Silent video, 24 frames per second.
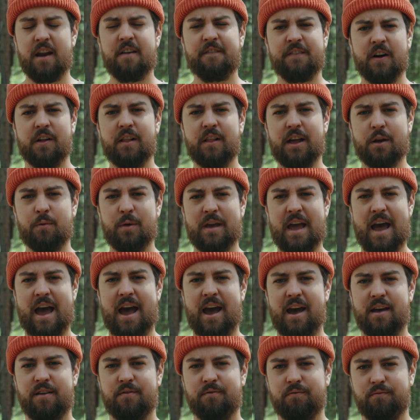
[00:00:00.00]
and it felt like we
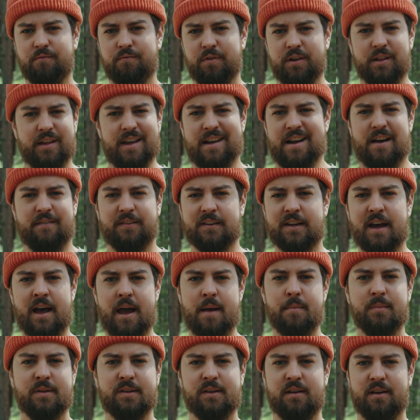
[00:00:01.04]
had really enough
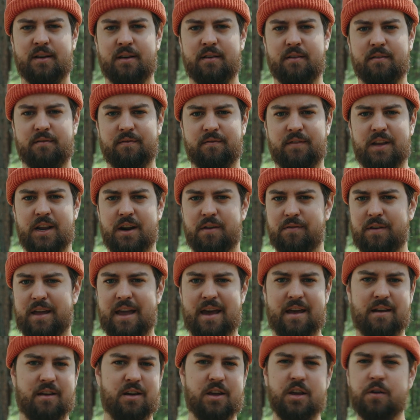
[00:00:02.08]
time to,
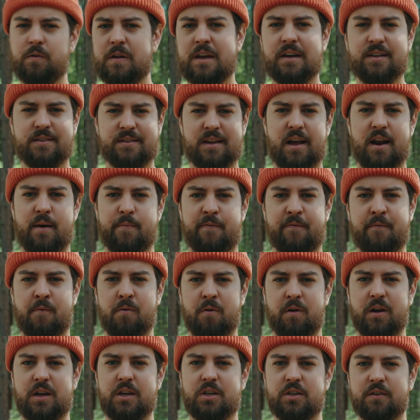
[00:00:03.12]
get a unique setup
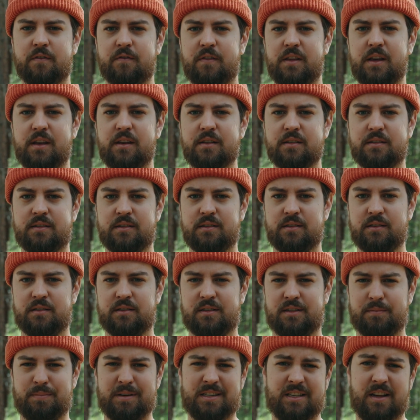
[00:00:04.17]
for each of these
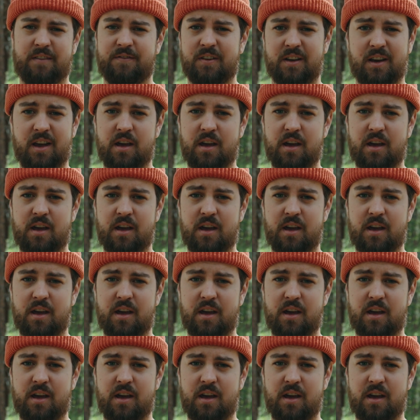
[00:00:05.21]
specific